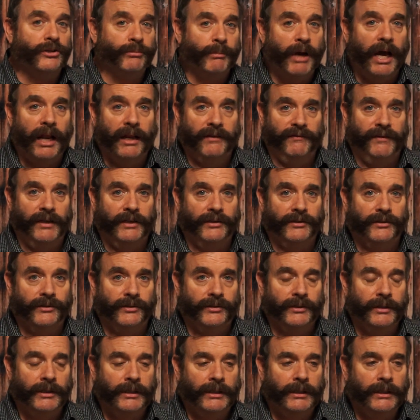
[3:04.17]
smiley
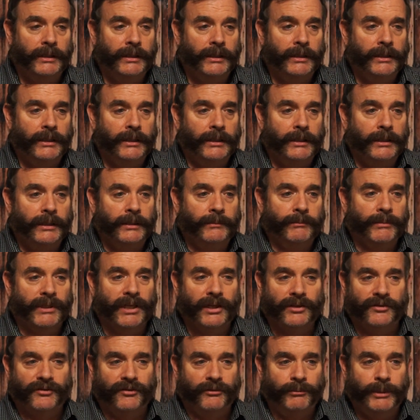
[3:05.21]
faces,
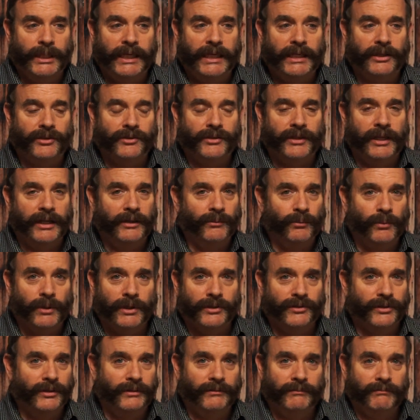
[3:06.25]
because for me it
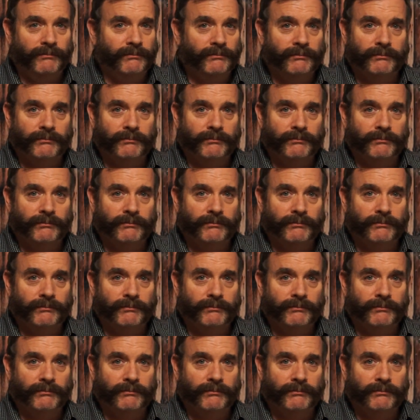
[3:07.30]
wasn't.